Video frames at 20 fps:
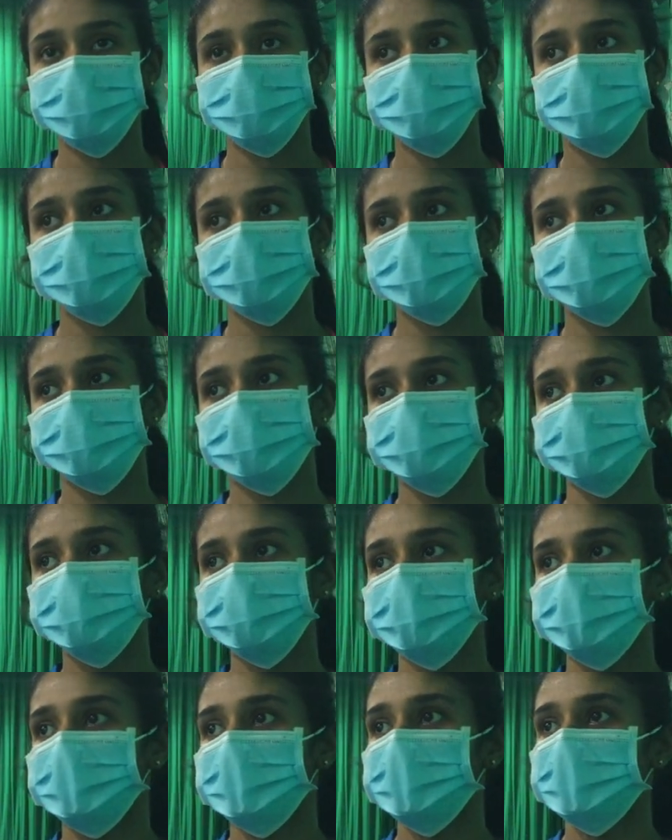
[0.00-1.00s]
So,
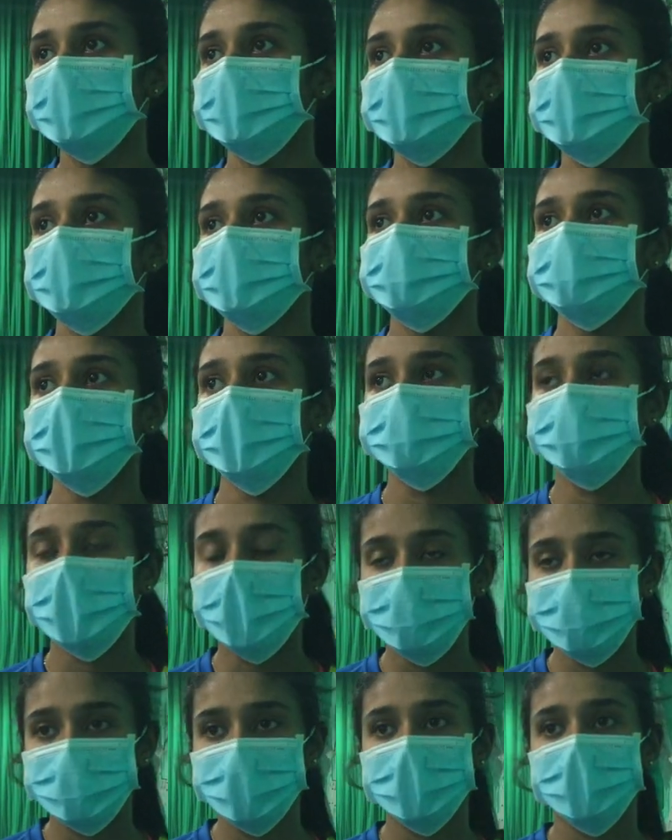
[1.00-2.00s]
but I'm
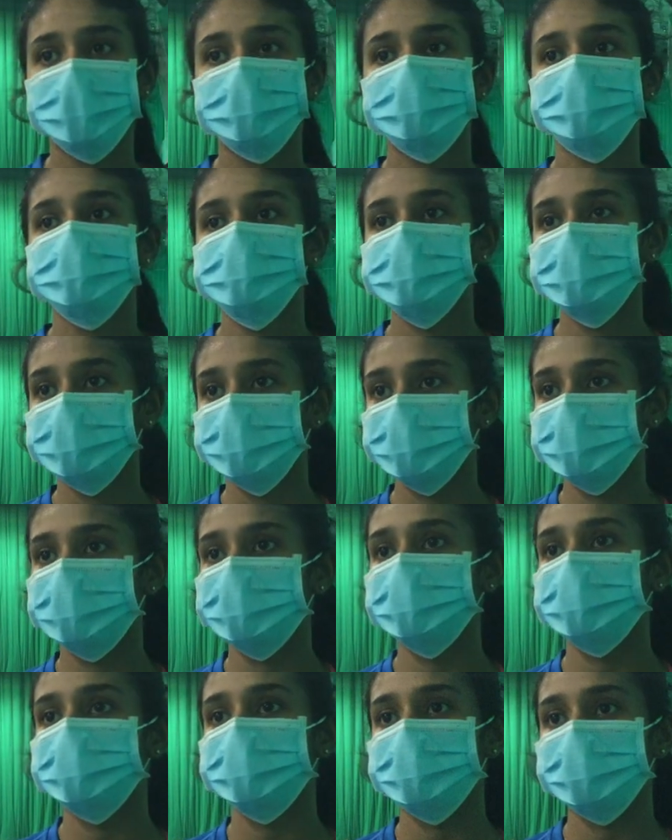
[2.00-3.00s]
happy I could
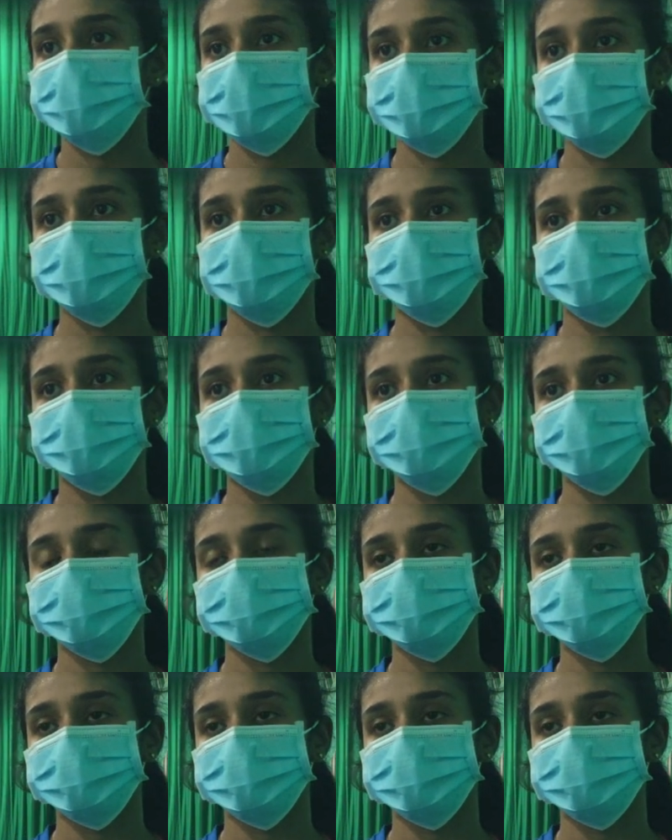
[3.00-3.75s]
still uh,